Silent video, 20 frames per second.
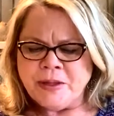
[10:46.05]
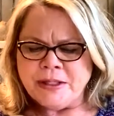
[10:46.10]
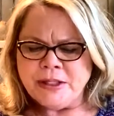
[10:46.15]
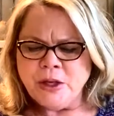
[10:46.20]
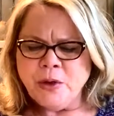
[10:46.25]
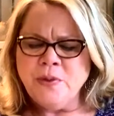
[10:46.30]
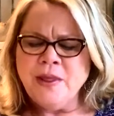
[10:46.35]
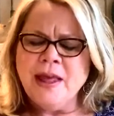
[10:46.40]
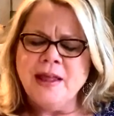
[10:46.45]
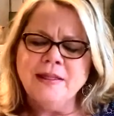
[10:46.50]

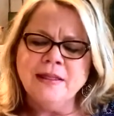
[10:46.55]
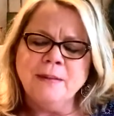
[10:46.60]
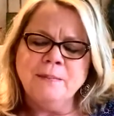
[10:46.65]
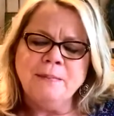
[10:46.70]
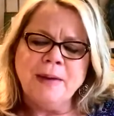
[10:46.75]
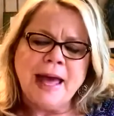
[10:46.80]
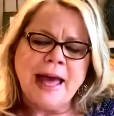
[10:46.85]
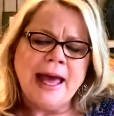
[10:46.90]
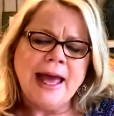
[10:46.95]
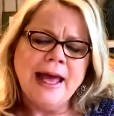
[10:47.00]
so that the
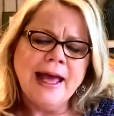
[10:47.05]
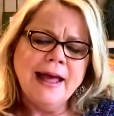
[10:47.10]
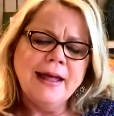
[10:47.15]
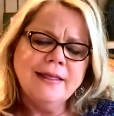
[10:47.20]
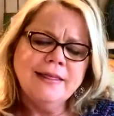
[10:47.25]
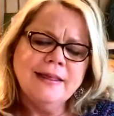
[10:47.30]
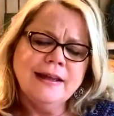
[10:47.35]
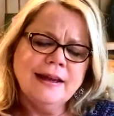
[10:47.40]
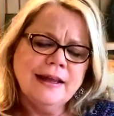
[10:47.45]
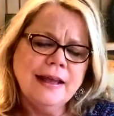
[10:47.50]

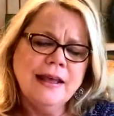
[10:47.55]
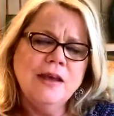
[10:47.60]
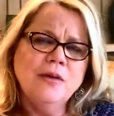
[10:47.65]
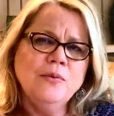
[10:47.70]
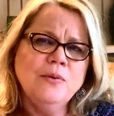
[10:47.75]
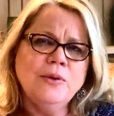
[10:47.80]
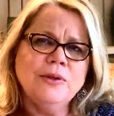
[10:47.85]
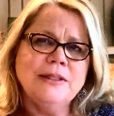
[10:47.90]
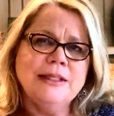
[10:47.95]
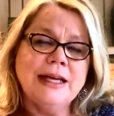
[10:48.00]
path that he
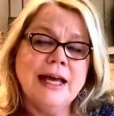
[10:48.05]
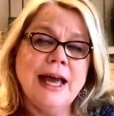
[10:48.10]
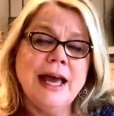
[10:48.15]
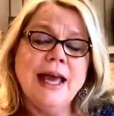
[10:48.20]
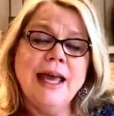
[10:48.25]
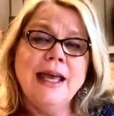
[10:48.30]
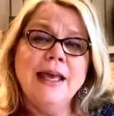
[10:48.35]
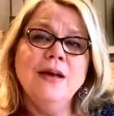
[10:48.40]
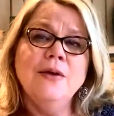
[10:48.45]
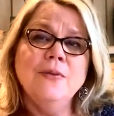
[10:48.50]
will
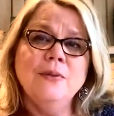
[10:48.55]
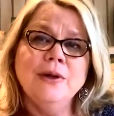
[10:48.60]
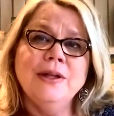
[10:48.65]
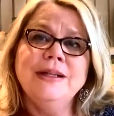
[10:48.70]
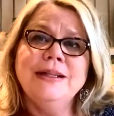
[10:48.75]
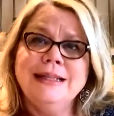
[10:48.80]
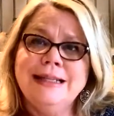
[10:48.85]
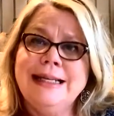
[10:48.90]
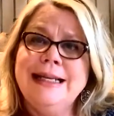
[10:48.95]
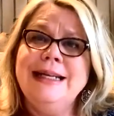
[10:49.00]
take
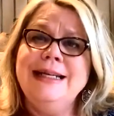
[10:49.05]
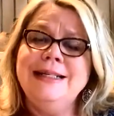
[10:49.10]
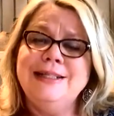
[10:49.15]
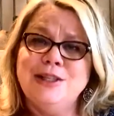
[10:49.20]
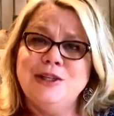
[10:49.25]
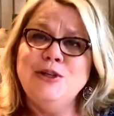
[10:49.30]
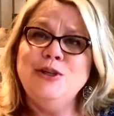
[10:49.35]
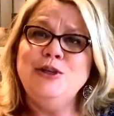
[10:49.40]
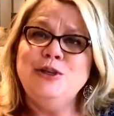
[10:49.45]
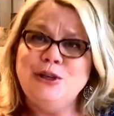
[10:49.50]
will
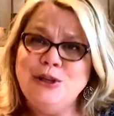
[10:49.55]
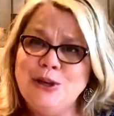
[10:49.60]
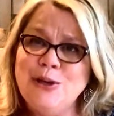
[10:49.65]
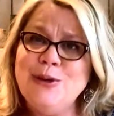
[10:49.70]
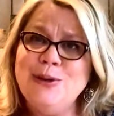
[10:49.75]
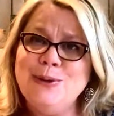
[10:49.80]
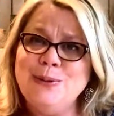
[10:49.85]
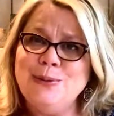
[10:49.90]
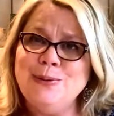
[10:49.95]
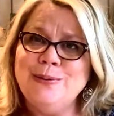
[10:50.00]
lead to
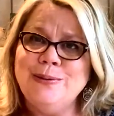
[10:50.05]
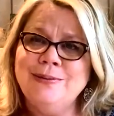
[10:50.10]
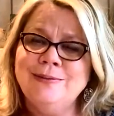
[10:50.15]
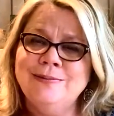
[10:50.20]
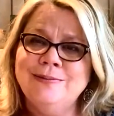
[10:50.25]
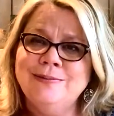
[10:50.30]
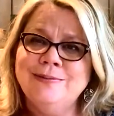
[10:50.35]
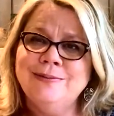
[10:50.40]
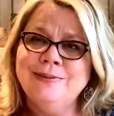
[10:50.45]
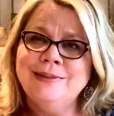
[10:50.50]
you.
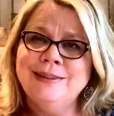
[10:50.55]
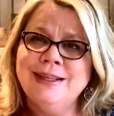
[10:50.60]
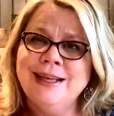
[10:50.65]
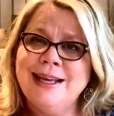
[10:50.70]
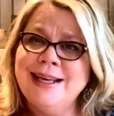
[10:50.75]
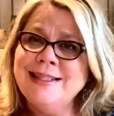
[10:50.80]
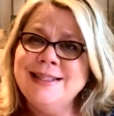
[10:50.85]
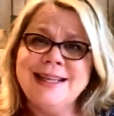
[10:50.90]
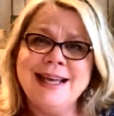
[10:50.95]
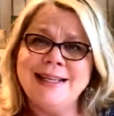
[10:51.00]

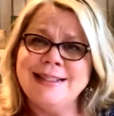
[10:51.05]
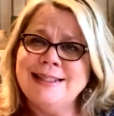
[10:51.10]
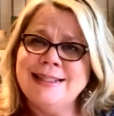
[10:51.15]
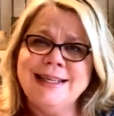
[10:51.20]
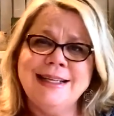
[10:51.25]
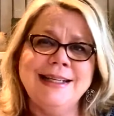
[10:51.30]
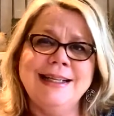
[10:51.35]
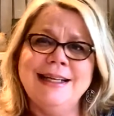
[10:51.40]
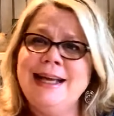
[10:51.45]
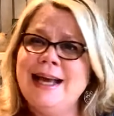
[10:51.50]
Is that
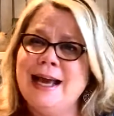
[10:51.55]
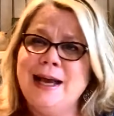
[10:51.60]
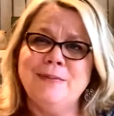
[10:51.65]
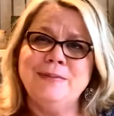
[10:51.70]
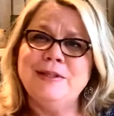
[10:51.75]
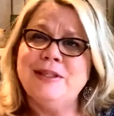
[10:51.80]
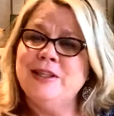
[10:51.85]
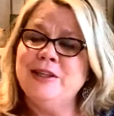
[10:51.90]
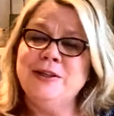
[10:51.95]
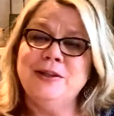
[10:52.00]
silly?
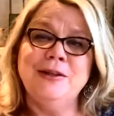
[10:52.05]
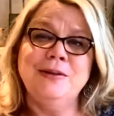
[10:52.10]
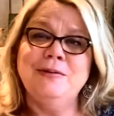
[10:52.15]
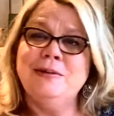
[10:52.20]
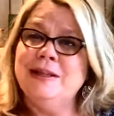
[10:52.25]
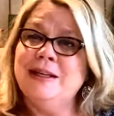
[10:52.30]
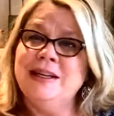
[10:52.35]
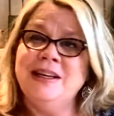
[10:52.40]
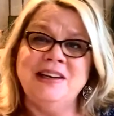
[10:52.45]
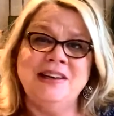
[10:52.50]

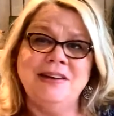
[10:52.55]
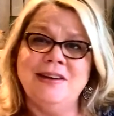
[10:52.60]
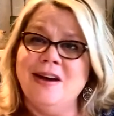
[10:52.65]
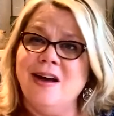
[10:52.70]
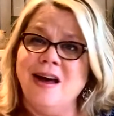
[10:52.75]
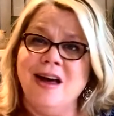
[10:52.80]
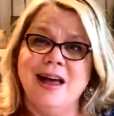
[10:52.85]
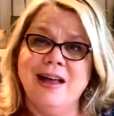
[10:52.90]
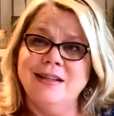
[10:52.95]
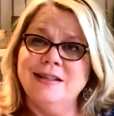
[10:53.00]
Absolutely
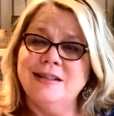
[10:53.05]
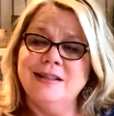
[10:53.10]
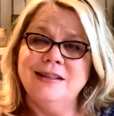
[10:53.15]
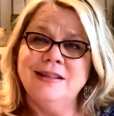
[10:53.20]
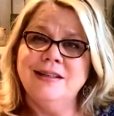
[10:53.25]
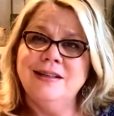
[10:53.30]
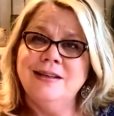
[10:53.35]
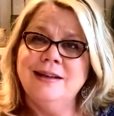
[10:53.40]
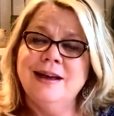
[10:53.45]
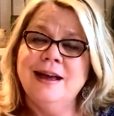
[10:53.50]
not.
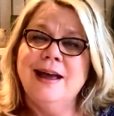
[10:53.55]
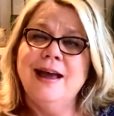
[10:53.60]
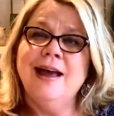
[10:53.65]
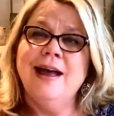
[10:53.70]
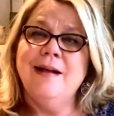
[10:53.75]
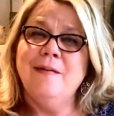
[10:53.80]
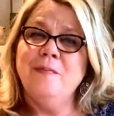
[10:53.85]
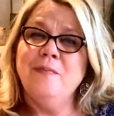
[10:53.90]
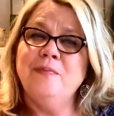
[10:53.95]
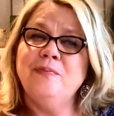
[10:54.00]

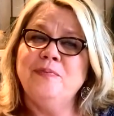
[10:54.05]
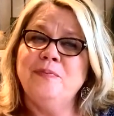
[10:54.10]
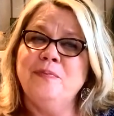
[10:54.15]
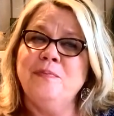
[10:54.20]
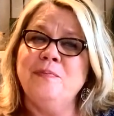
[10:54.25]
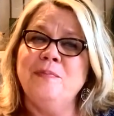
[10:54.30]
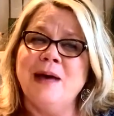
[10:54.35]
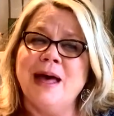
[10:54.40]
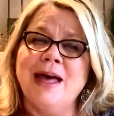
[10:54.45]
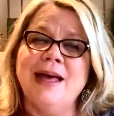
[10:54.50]

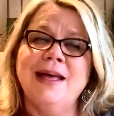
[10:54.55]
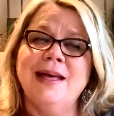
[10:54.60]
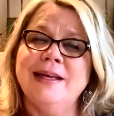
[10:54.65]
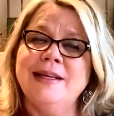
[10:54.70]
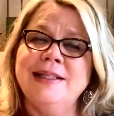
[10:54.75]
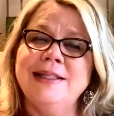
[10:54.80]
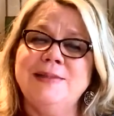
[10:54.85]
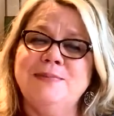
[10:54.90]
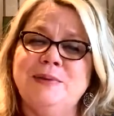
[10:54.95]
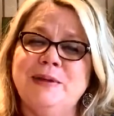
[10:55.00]
My
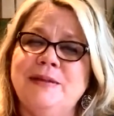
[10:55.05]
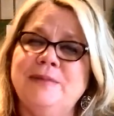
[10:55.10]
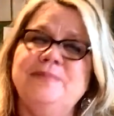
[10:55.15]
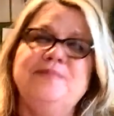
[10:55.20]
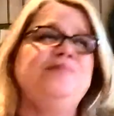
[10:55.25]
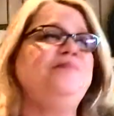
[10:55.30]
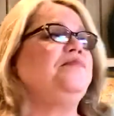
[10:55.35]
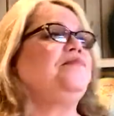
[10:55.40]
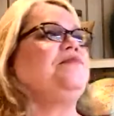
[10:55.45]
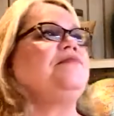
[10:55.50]

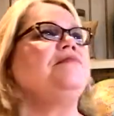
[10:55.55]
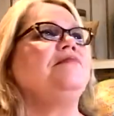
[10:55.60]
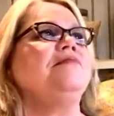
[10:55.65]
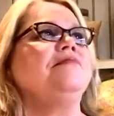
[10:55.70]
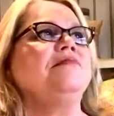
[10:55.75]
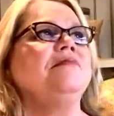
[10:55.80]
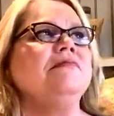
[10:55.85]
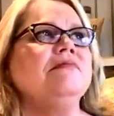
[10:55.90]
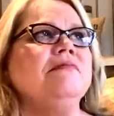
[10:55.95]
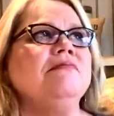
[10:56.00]
husband,
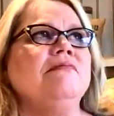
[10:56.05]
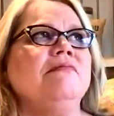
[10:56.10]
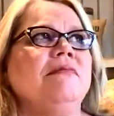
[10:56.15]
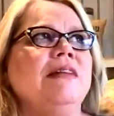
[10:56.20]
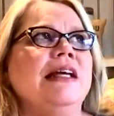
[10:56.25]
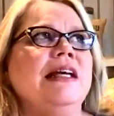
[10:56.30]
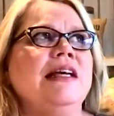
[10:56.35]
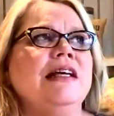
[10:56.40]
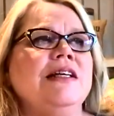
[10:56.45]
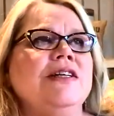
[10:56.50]

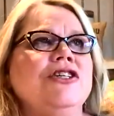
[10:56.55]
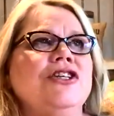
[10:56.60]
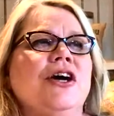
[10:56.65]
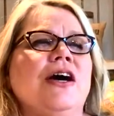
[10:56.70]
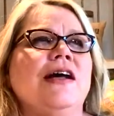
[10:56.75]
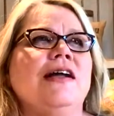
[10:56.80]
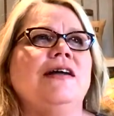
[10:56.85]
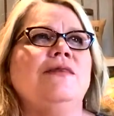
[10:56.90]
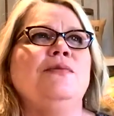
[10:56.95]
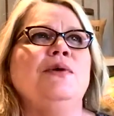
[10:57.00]

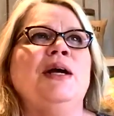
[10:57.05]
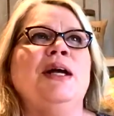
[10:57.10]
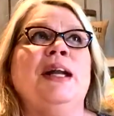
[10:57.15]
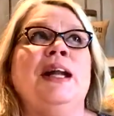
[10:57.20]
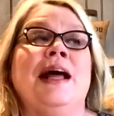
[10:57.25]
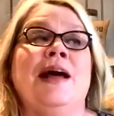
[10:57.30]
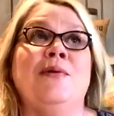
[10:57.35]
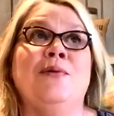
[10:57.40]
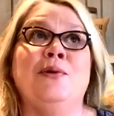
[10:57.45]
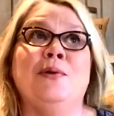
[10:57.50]
John, and
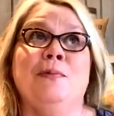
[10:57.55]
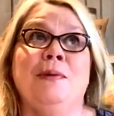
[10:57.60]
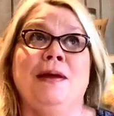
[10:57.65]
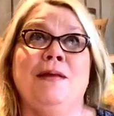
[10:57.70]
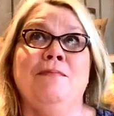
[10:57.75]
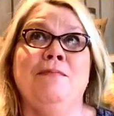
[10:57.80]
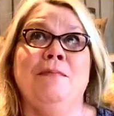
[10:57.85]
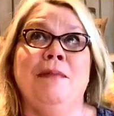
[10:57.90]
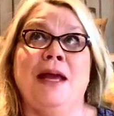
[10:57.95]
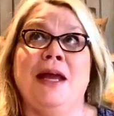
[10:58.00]
I will be
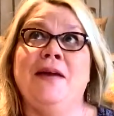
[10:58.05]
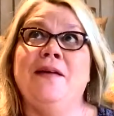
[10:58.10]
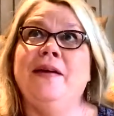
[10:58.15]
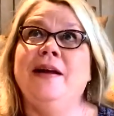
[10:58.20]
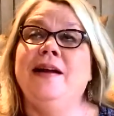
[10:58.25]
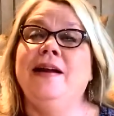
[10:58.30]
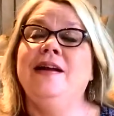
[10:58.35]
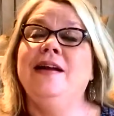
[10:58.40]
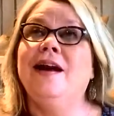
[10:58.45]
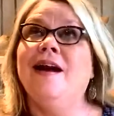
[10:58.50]

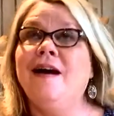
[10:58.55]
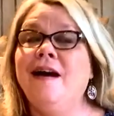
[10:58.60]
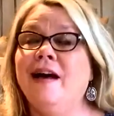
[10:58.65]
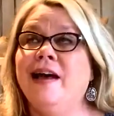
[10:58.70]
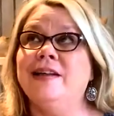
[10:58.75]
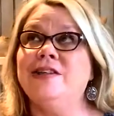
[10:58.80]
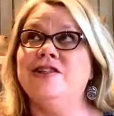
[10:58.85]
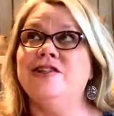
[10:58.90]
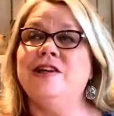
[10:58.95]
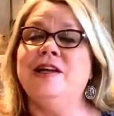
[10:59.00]
married,
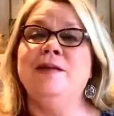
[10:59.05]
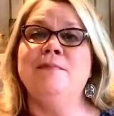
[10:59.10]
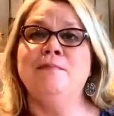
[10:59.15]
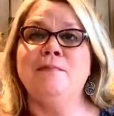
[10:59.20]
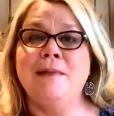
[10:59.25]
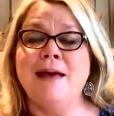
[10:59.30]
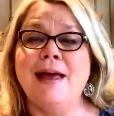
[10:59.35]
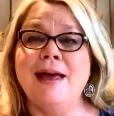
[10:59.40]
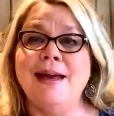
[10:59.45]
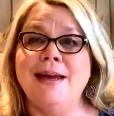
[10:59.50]
gosh,
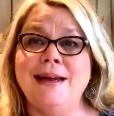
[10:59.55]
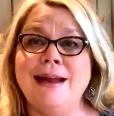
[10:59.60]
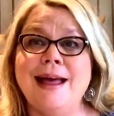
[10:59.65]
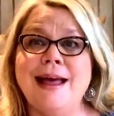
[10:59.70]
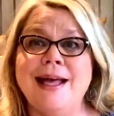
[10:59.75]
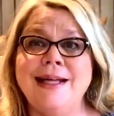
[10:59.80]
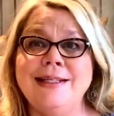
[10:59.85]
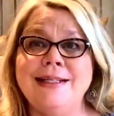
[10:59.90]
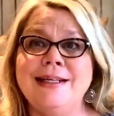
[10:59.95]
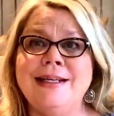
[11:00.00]
in May,
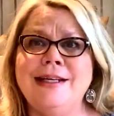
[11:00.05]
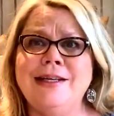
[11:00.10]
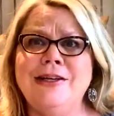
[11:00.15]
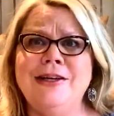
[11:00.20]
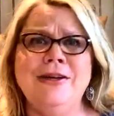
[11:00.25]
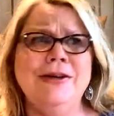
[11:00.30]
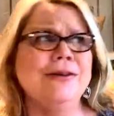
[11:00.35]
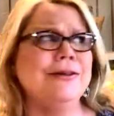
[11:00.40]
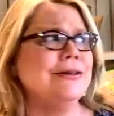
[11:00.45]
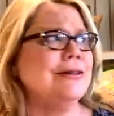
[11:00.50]
19
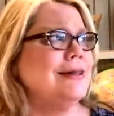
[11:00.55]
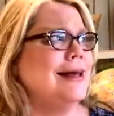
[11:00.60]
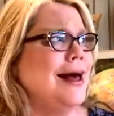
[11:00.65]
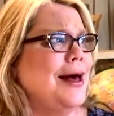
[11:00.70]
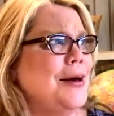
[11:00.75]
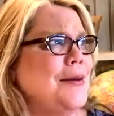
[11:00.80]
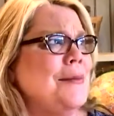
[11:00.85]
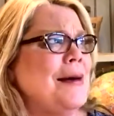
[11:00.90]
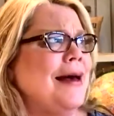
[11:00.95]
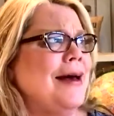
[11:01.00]
years.
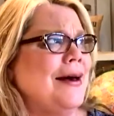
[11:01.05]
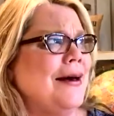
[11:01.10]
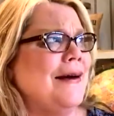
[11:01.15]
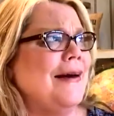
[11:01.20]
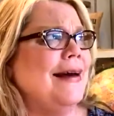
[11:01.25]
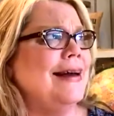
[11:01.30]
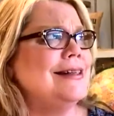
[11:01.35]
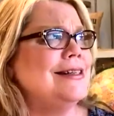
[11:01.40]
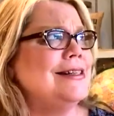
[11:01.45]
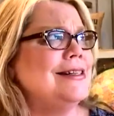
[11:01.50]
Oh my
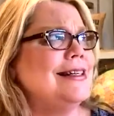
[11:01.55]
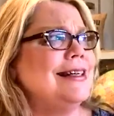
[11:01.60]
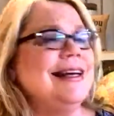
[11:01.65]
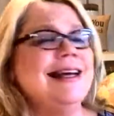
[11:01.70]
gosh,